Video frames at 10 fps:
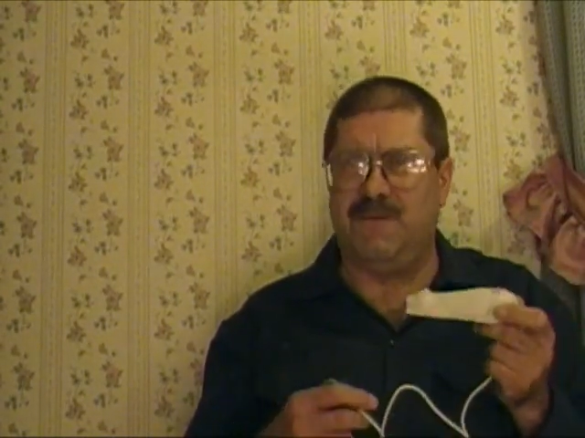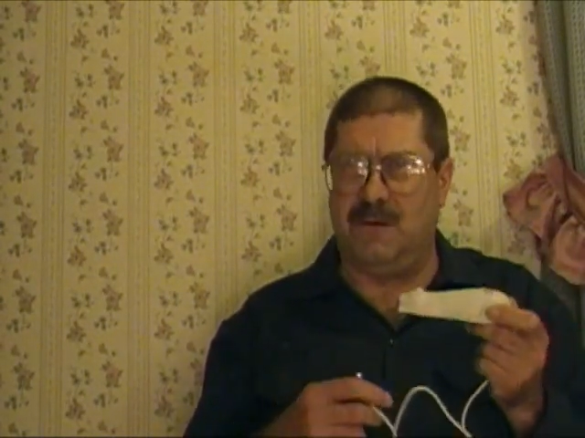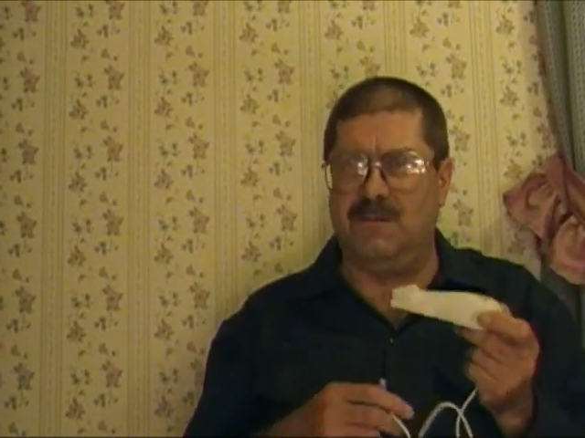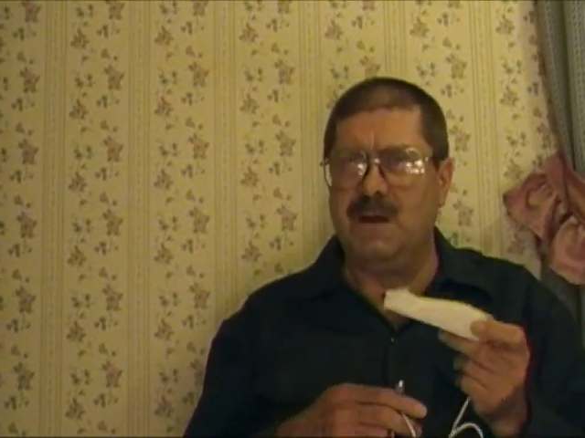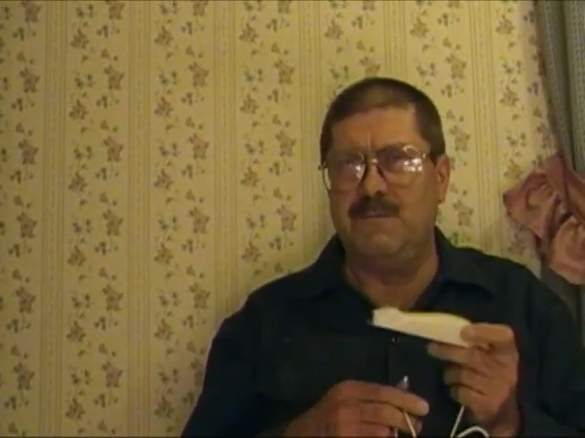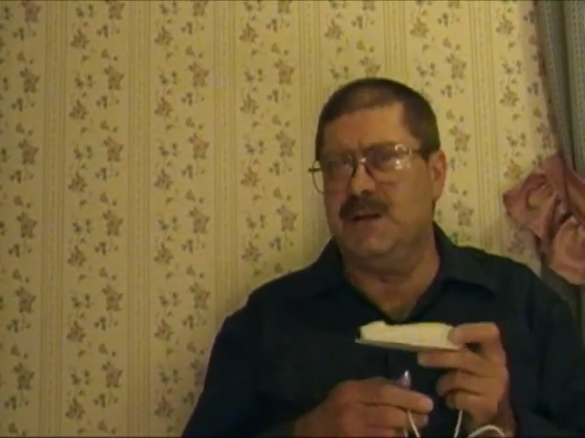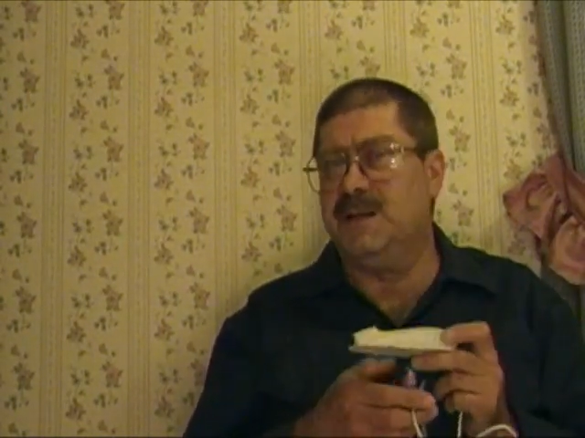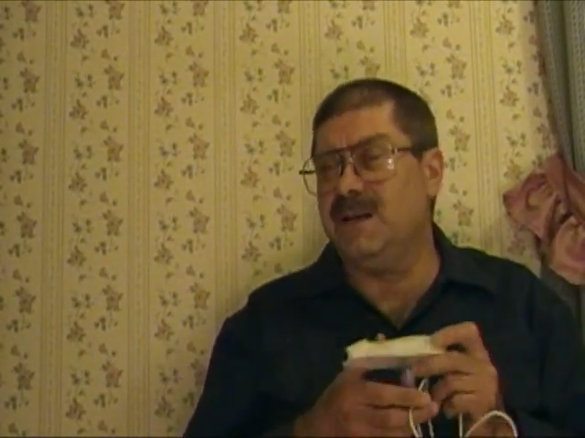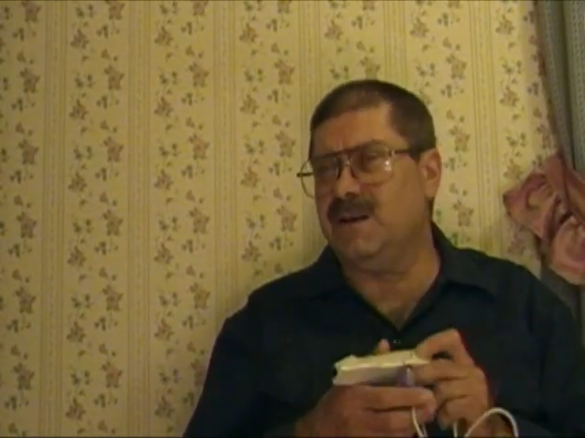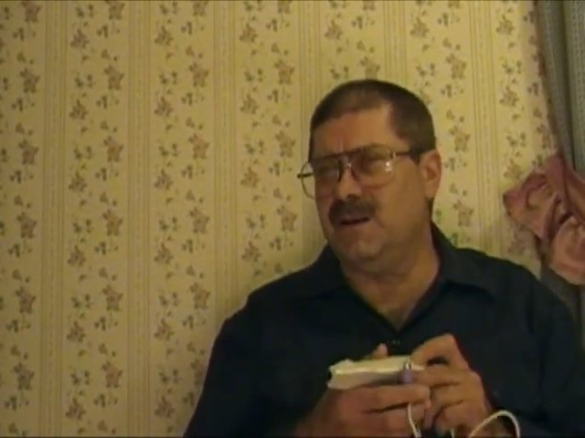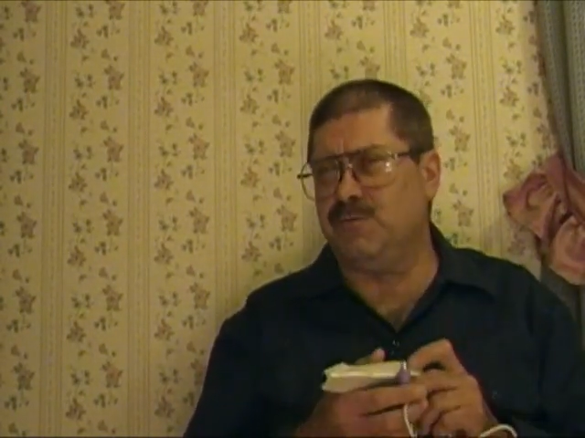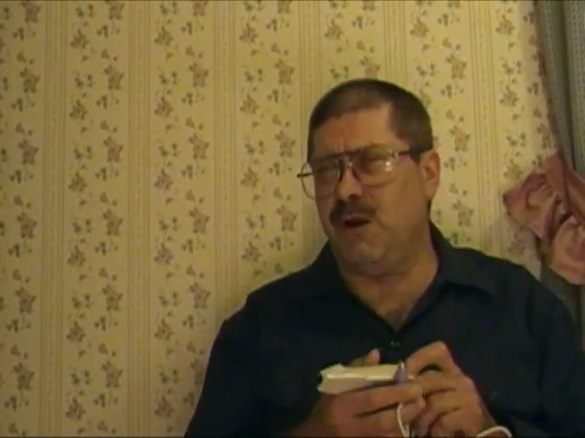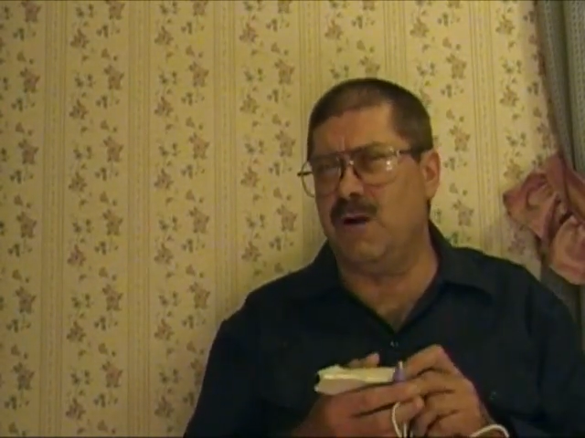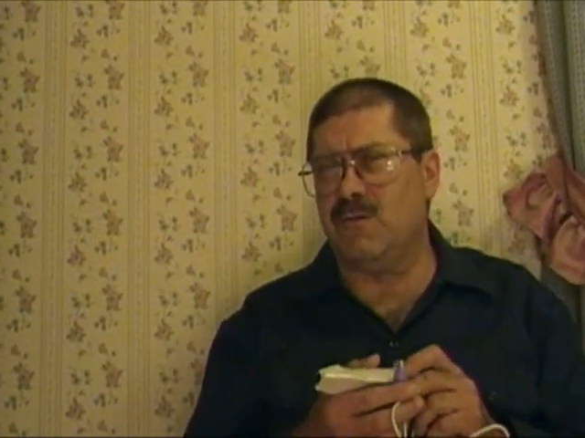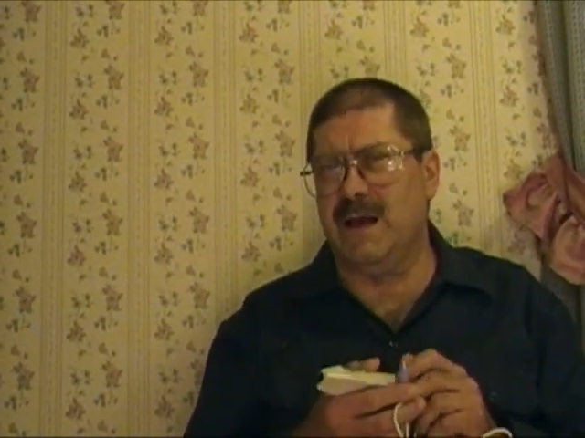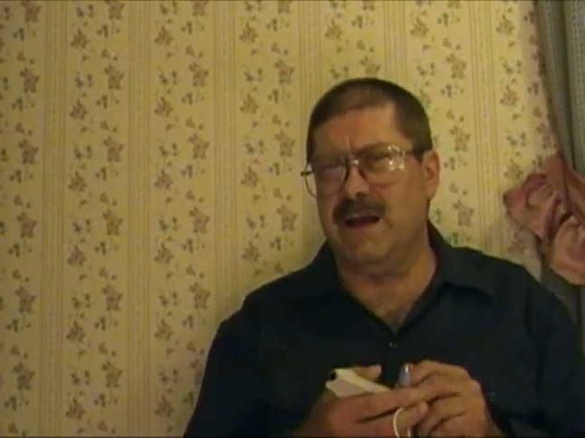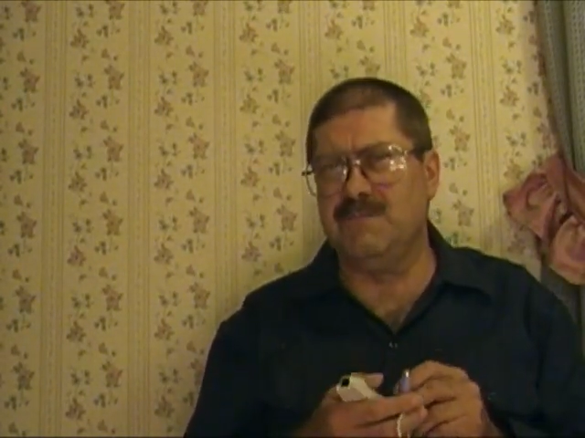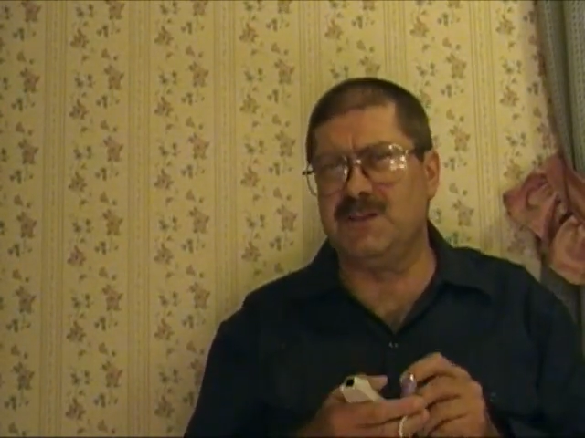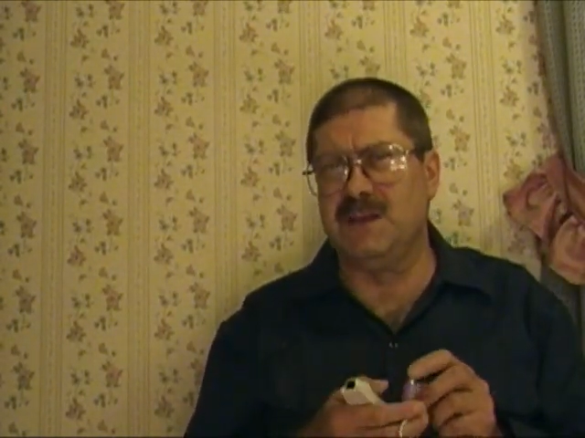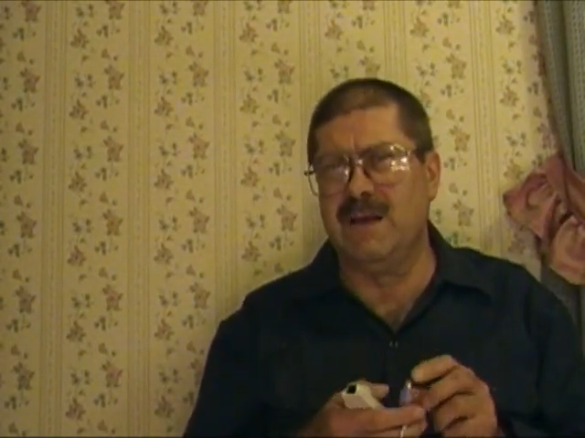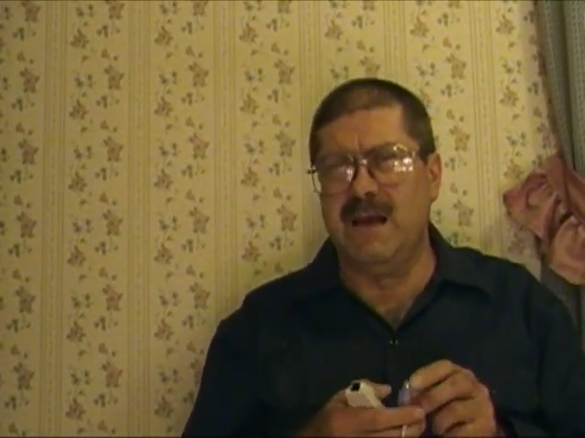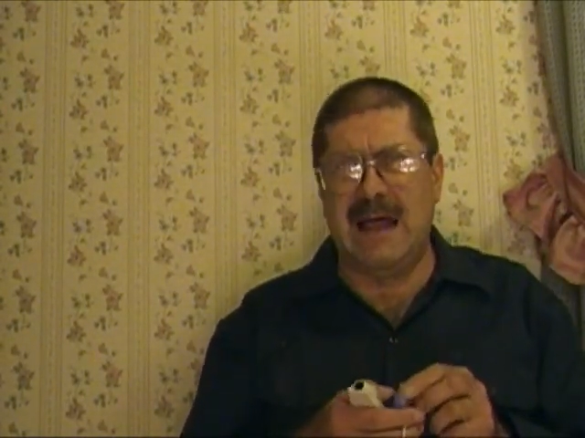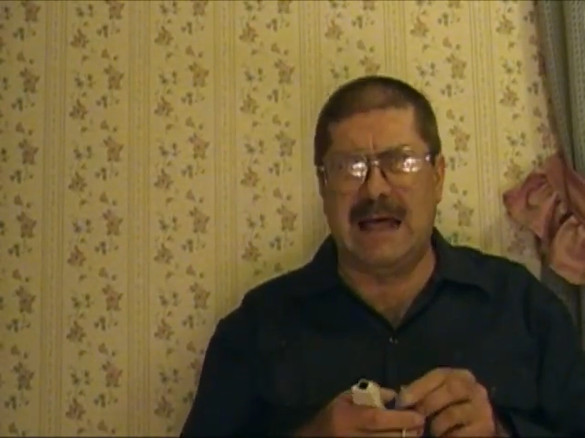it for particular programs.